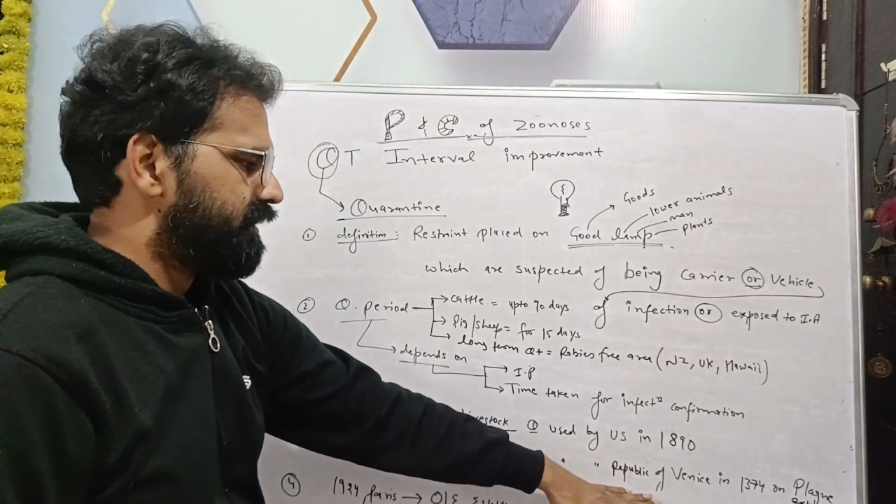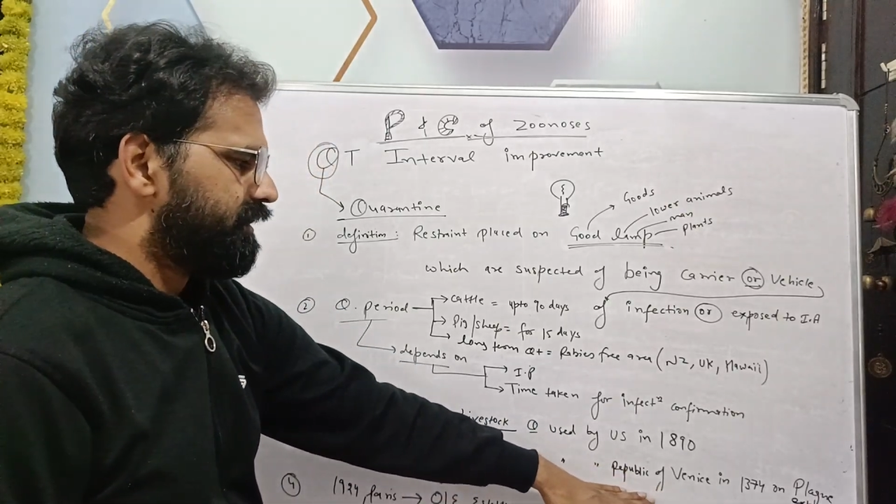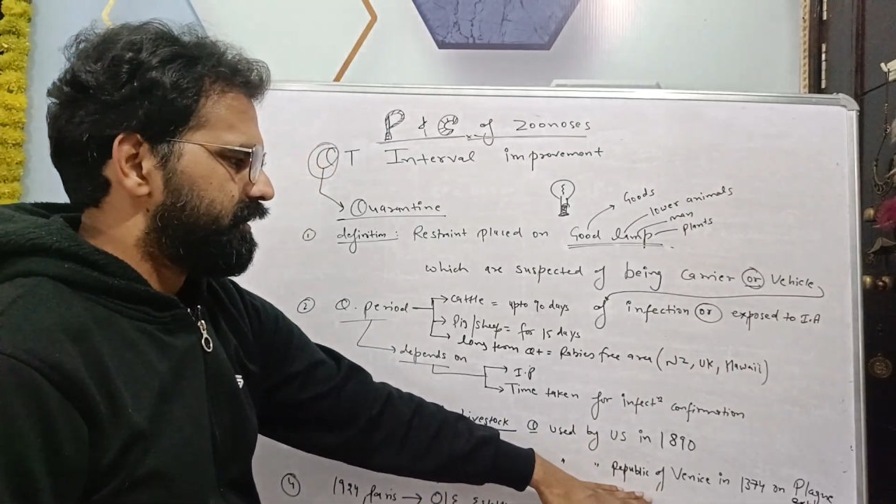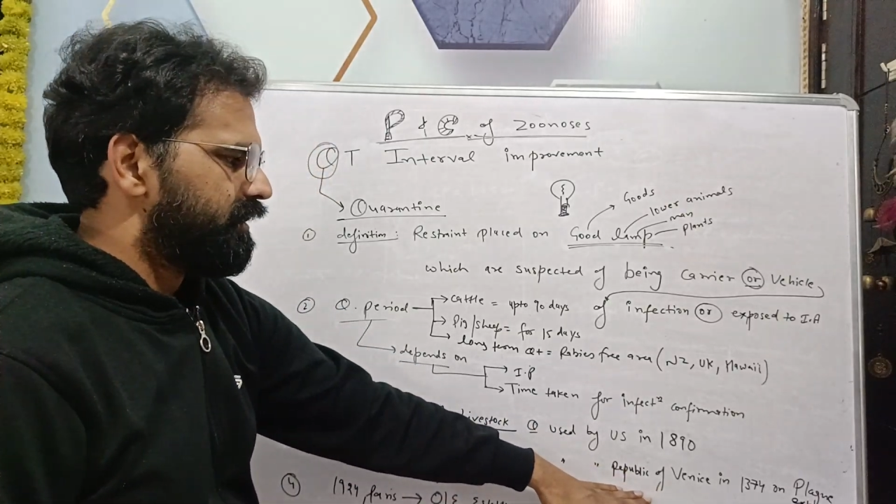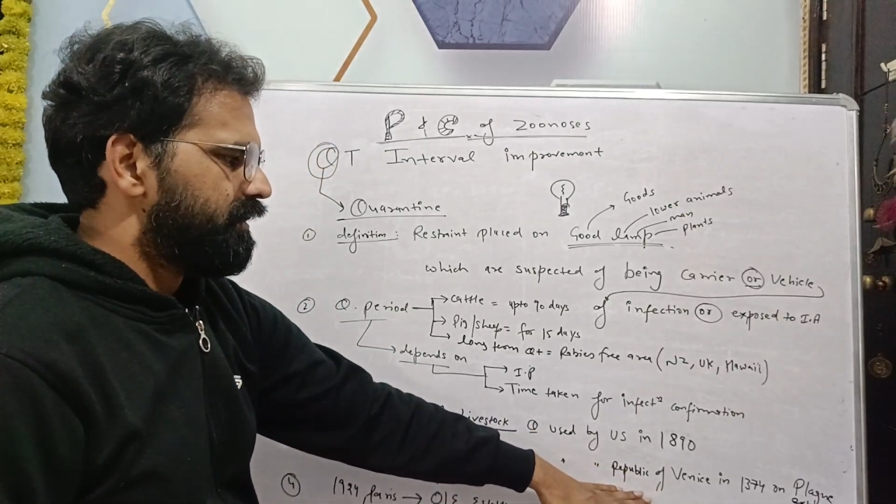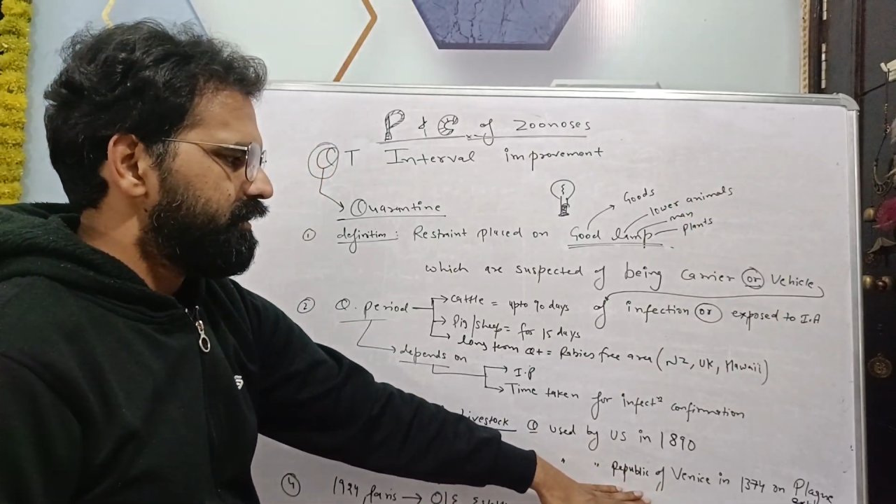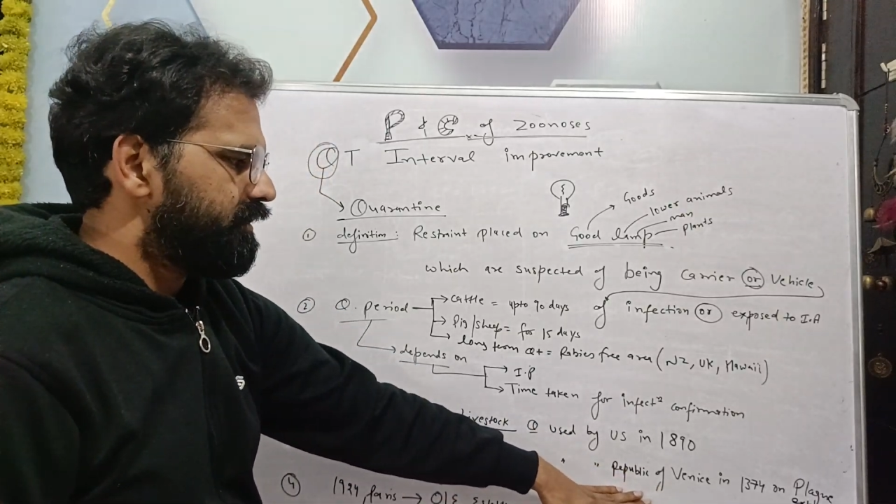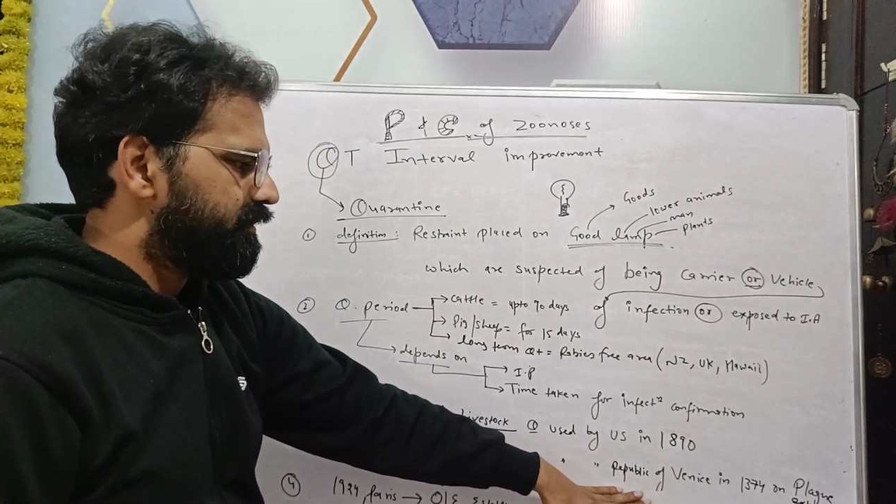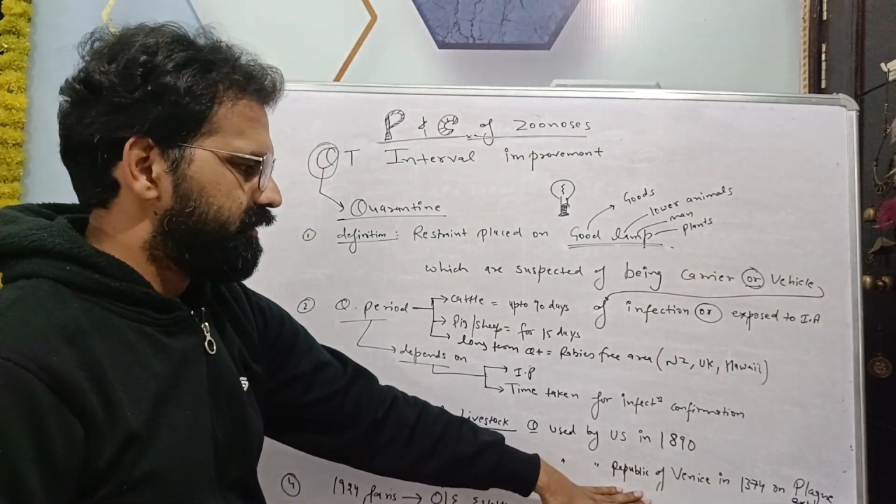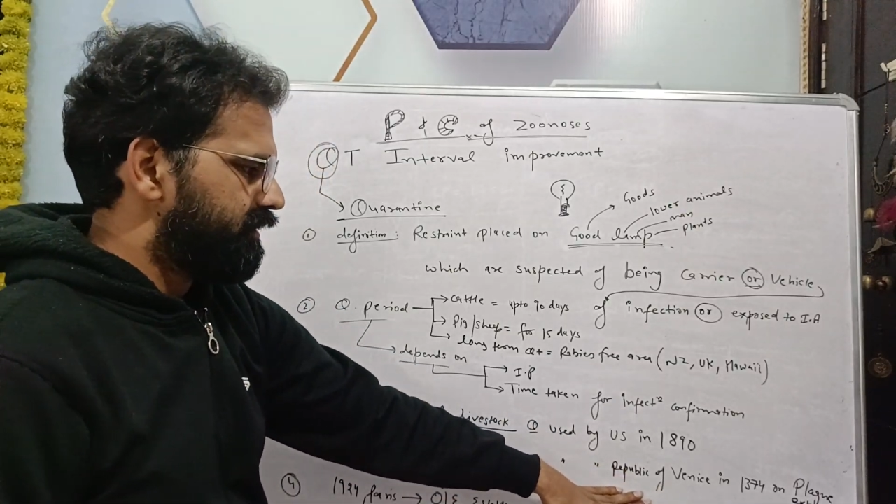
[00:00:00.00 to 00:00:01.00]

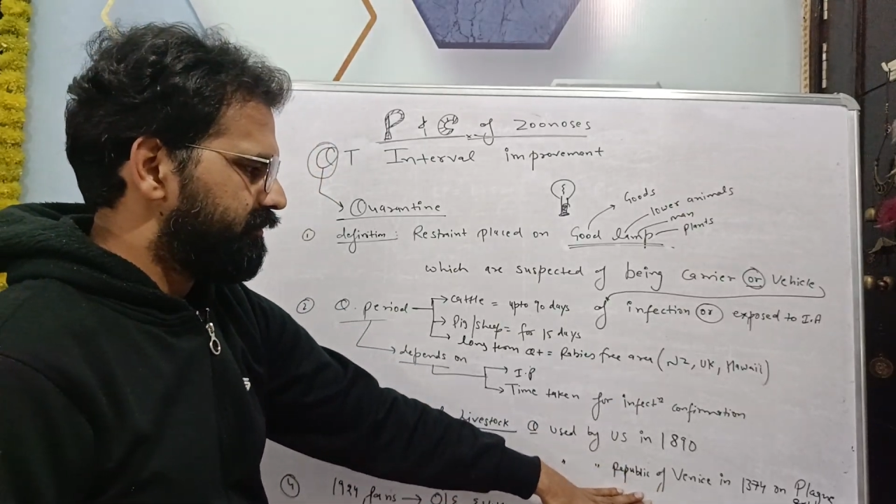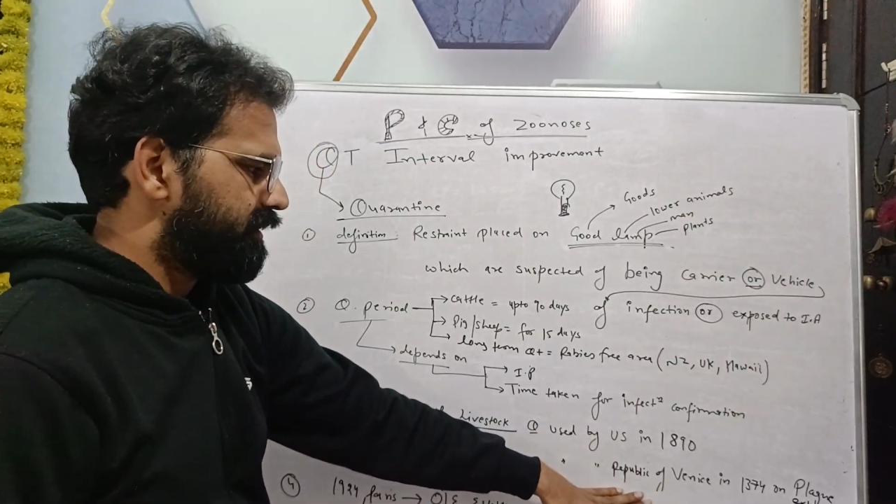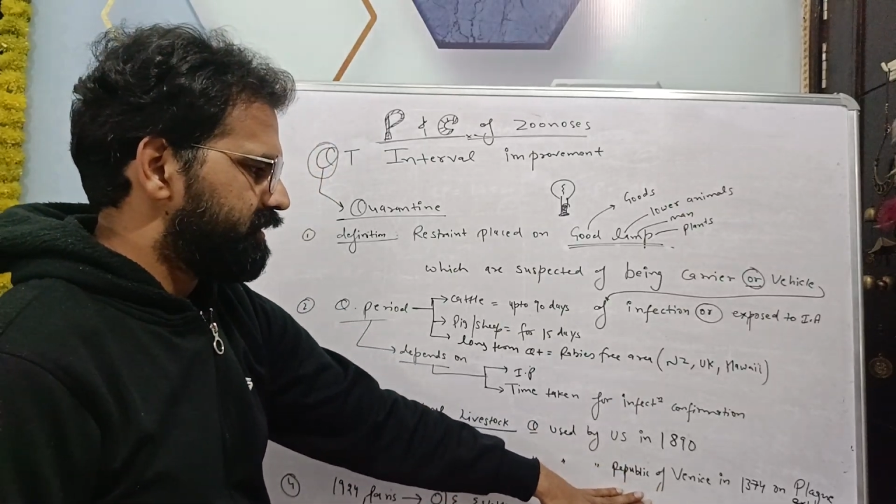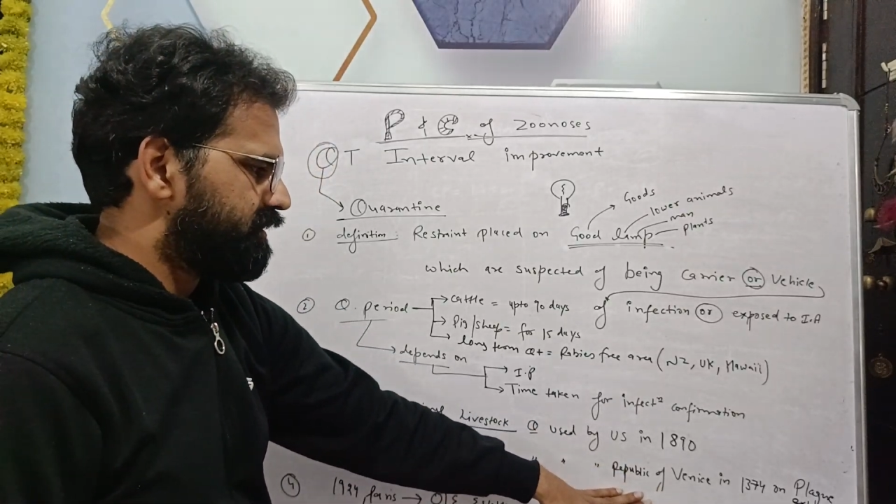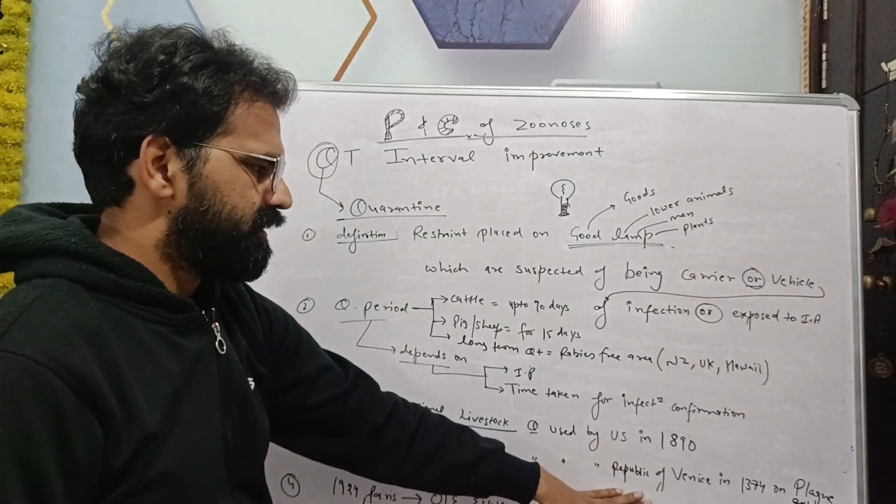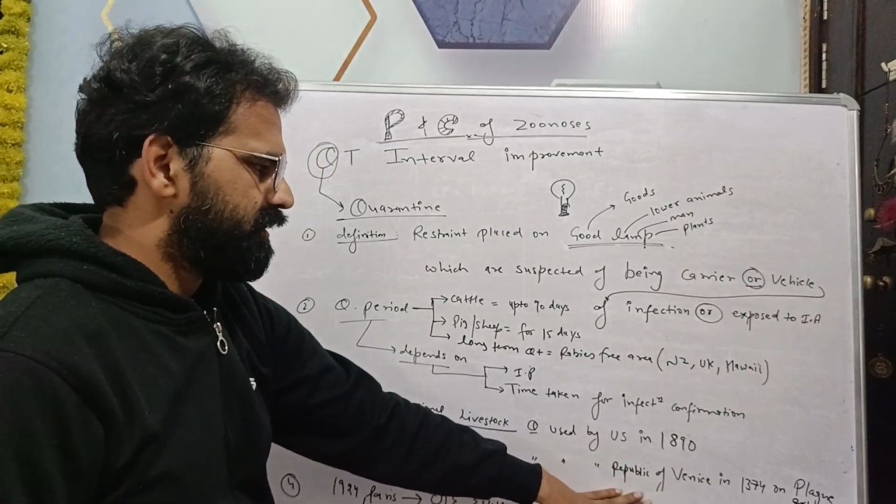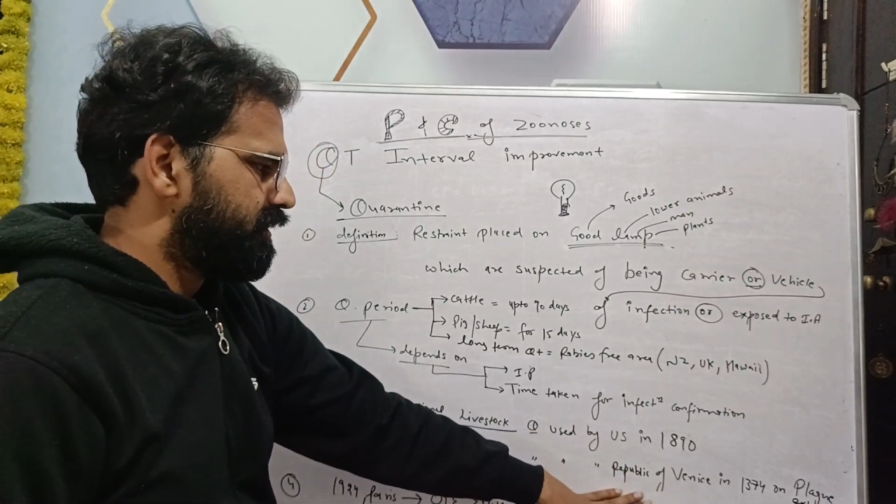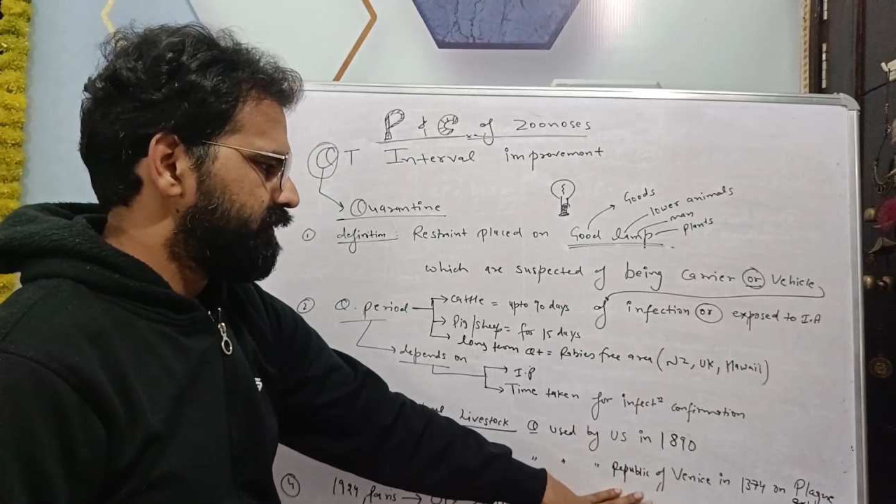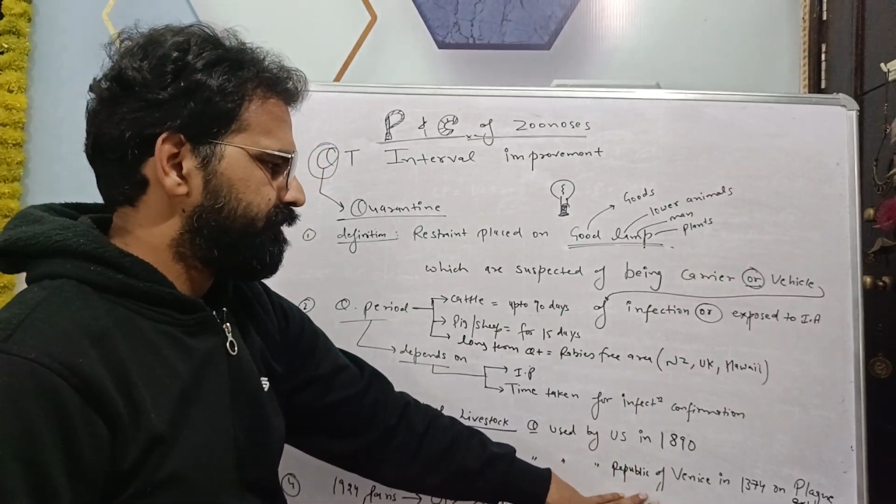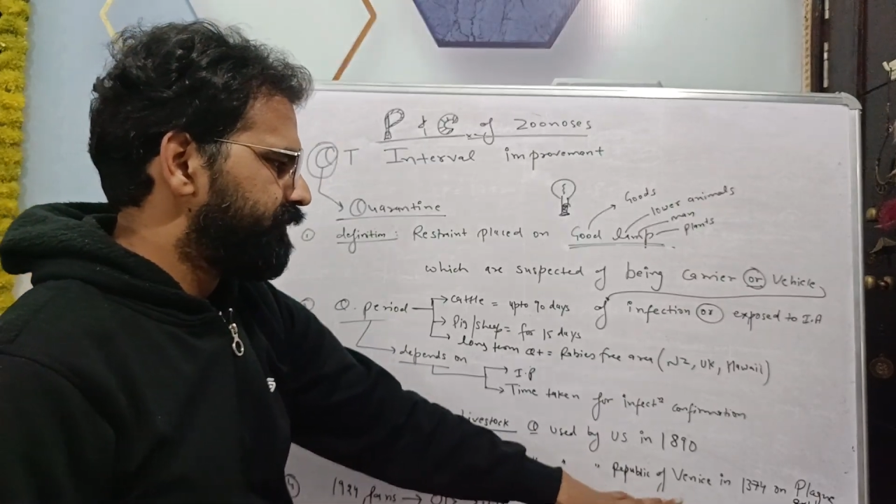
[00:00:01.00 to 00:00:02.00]
Italy in present day